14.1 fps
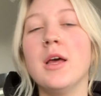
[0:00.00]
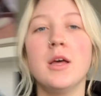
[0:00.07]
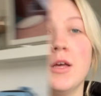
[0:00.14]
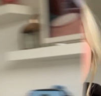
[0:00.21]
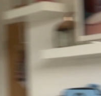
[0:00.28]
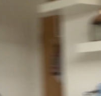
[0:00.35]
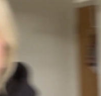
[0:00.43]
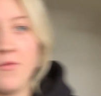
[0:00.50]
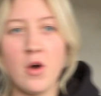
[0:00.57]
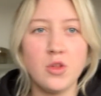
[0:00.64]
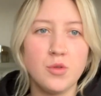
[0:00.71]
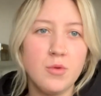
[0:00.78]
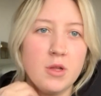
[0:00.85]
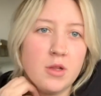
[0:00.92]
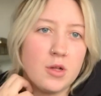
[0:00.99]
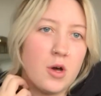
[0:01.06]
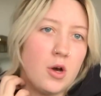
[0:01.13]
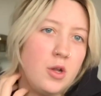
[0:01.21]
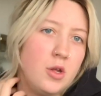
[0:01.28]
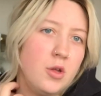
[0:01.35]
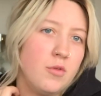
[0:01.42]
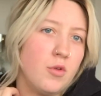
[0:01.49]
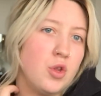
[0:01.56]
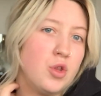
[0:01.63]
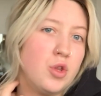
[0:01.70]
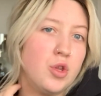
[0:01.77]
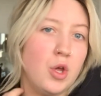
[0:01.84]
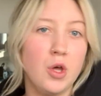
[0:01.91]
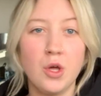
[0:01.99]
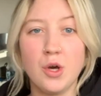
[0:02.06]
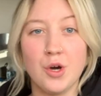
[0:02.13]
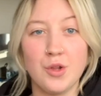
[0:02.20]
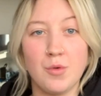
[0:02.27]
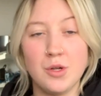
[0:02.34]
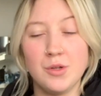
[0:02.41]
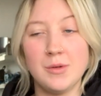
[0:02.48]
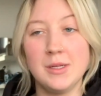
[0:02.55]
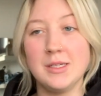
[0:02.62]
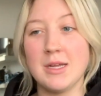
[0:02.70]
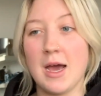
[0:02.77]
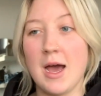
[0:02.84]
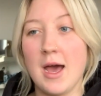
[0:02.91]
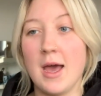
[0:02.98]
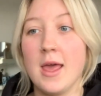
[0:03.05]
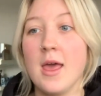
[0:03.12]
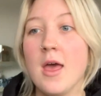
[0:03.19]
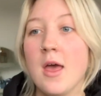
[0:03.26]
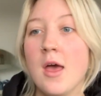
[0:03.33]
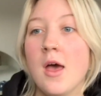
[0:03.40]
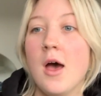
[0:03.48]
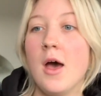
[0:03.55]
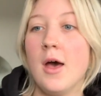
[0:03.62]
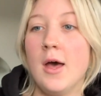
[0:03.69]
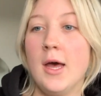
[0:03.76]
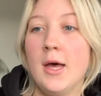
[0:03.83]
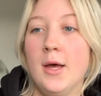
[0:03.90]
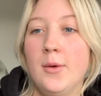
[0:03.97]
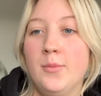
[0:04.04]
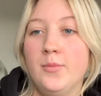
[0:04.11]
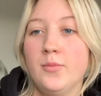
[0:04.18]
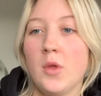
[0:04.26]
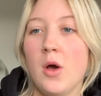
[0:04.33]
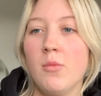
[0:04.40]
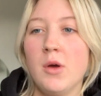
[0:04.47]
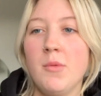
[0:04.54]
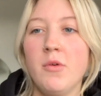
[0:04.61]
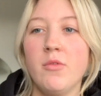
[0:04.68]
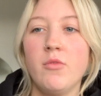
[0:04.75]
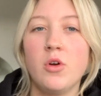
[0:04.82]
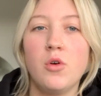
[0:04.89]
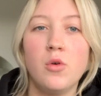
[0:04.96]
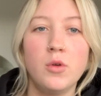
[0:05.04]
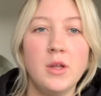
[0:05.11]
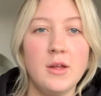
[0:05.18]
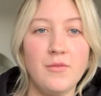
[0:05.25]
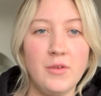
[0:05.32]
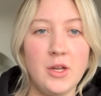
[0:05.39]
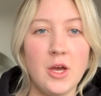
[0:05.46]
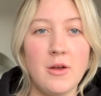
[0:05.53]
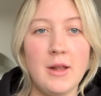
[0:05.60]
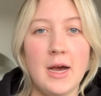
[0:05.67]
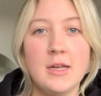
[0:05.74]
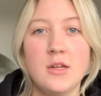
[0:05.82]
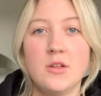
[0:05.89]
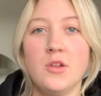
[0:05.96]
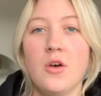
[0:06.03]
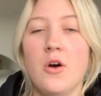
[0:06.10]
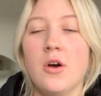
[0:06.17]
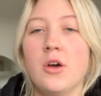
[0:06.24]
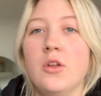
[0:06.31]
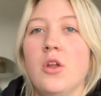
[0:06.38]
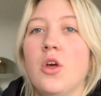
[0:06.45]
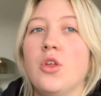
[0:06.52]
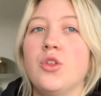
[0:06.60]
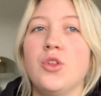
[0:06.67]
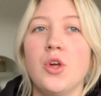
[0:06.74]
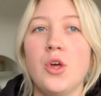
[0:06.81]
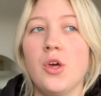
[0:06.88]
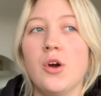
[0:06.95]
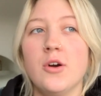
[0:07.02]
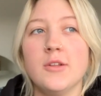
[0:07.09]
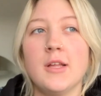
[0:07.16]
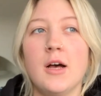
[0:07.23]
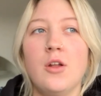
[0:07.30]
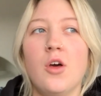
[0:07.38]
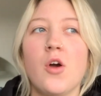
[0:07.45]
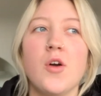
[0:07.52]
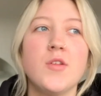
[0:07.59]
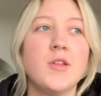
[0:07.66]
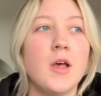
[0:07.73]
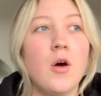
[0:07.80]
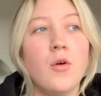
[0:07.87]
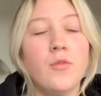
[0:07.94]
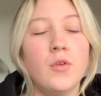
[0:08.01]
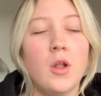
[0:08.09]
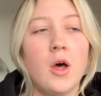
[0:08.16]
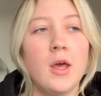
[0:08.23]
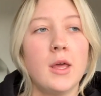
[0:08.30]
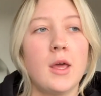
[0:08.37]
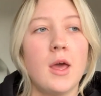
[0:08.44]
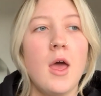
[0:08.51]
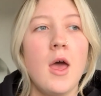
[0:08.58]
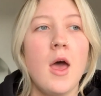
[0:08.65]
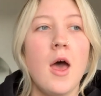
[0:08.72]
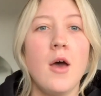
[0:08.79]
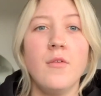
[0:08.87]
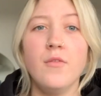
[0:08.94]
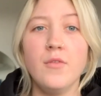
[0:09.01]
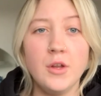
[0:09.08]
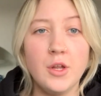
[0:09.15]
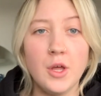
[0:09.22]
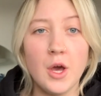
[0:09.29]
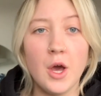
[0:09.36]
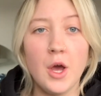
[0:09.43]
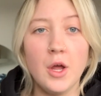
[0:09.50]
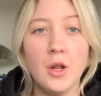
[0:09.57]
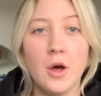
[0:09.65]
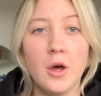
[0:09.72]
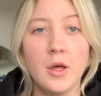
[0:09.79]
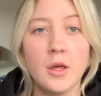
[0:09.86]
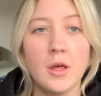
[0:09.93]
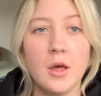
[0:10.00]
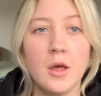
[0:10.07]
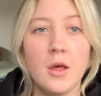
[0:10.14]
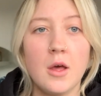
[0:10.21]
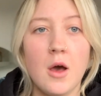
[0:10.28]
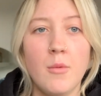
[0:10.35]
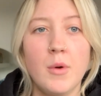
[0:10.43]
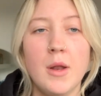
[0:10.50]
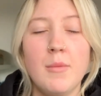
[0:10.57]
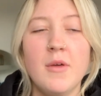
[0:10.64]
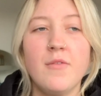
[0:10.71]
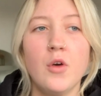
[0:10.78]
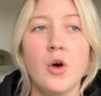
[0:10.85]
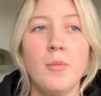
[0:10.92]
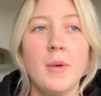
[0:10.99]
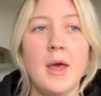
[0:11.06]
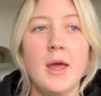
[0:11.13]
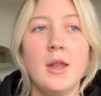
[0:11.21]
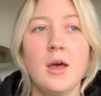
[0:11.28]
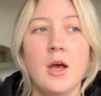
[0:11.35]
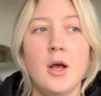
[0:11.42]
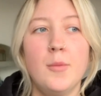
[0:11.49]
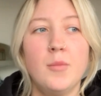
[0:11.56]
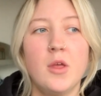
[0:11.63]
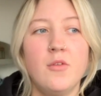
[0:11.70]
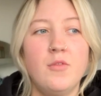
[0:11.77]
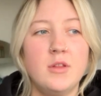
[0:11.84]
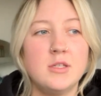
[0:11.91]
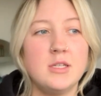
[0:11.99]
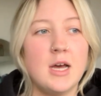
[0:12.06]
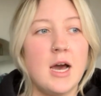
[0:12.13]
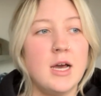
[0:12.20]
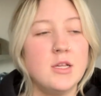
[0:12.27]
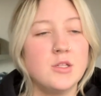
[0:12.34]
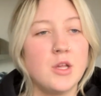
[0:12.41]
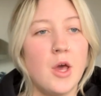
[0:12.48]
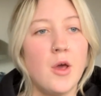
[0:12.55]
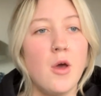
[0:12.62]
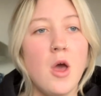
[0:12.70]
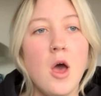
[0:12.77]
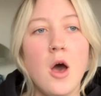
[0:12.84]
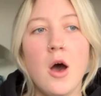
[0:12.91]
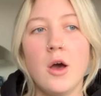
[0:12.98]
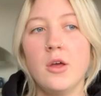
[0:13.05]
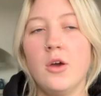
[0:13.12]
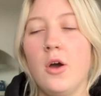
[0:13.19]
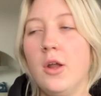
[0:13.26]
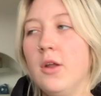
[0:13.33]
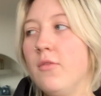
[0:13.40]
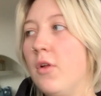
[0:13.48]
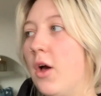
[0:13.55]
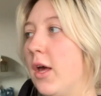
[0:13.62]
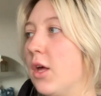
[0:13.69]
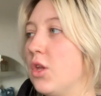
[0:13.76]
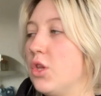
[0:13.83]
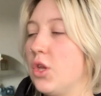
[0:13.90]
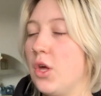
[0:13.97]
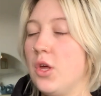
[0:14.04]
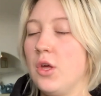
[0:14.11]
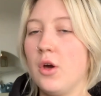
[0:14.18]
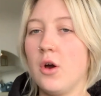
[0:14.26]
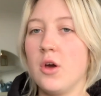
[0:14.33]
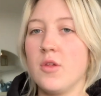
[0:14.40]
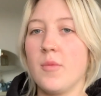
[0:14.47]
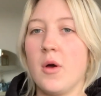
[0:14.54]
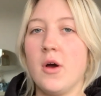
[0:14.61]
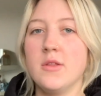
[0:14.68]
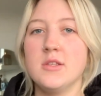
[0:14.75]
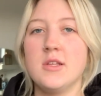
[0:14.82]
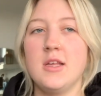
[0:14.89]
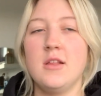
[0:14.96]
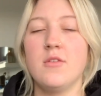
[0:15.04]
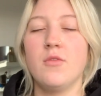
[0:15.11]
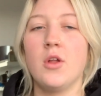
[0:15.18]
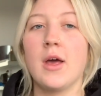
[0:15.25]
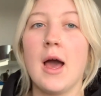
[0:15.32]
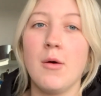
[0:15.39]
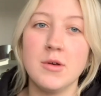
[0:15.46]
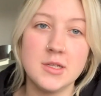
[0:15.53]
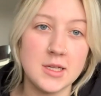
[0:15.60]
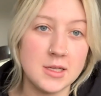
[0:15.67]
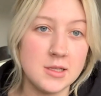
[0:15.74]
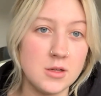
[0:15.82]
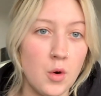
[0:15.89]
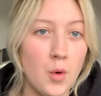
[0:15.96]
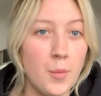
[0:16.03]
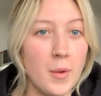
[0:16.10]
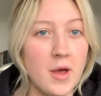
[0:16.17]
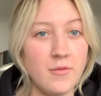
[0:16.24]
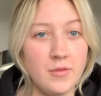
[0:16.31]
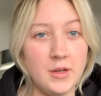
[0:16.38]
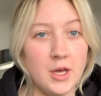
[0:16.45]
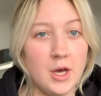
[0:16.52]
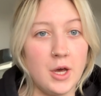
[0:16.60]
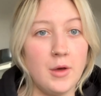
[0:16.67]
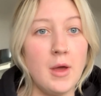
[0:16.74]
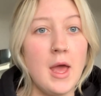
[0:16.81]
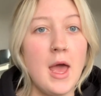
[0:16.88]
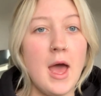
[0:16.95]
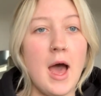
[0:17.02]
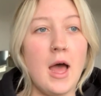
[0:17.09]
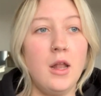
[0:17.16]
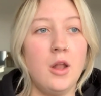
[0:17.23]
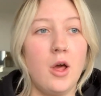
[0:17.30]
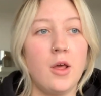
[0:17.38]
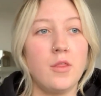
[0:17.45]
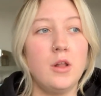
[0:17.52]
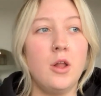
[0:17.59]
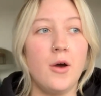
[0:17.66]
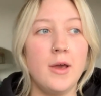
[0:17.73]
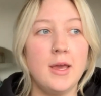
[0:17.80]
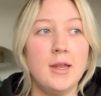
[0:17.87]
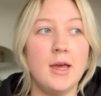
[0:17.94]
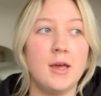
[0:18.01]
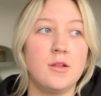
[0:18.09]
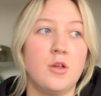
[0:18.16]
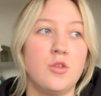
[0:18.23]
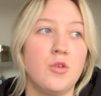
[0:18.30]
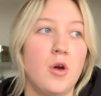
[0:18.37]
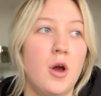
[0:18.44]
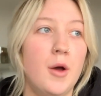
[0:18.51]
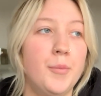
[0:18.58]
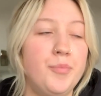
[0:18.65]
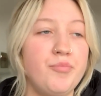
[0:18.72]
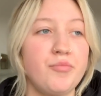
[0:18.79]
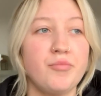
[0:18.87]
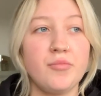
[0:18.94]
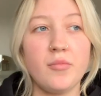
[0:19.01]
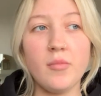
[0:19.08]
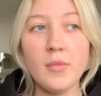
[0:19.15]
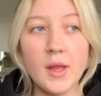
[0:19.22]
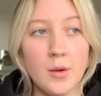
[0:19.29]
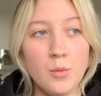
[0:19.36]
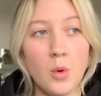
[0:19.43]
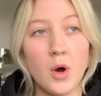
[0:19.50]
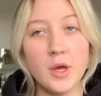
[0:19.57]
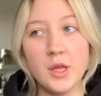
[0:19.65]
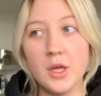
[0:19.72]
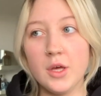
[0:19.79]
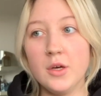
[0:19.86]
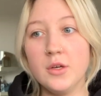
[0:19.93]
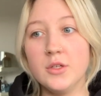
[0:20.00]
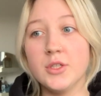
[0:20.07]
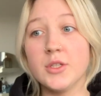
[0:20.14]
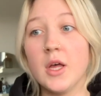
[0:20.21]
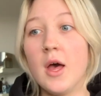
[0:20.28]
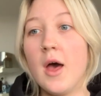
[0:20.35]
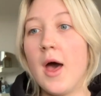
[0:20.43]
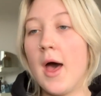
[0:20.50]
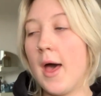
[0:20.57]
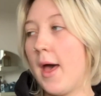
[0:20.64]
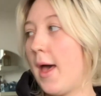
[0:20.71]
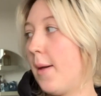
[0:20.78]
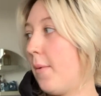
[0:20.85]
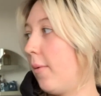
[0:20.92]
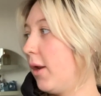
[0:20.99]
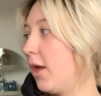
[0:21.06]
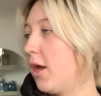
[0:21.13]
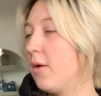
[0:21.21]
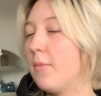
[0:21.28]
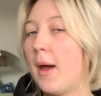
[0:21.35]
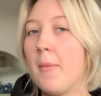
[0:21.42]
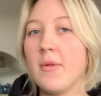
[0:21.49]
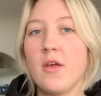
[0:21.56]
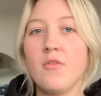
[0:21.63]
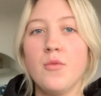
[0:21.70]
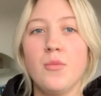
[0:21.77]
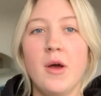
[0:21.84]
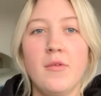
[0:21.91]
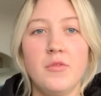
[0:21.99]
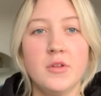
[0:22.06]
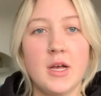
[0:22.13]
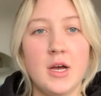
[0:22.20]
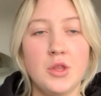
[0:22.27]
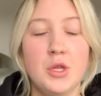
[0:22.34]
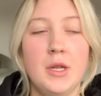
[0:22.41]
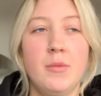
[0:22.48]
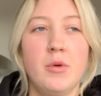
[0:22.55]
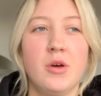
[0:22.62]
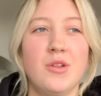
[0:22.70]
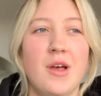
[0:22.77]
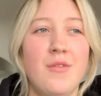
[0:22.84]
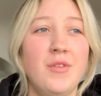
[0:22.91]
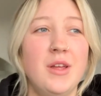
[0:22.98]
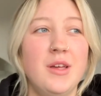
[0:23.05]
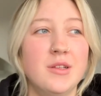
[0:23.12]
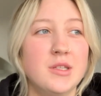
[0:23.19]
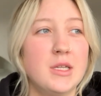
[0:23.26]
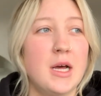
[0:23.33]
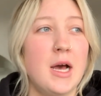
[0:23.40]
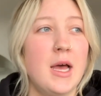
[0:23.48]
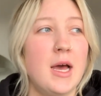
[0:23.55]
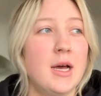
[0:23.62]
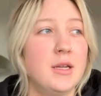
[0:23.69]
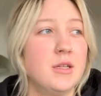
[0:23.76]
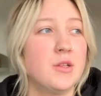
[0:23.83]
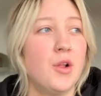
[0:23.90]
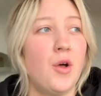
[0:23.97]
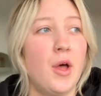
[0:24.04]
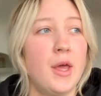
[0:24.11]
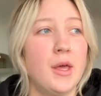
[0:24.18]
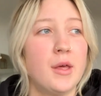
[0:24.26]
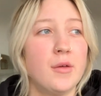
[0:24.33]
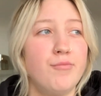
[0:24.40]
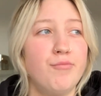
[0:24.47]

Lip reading: However, I just wanted to kind of show you guys what I do in a day. I'm going to be recording a video later so I can show you guys how I set up for a video. I'm going to be filming a vid today, so I can kind of show you guys behind the scenes of how I set up a video and the lighting, etc. and what I use. I'm going to go and make myself some breakfast actually because I haven't eaten today, and it's like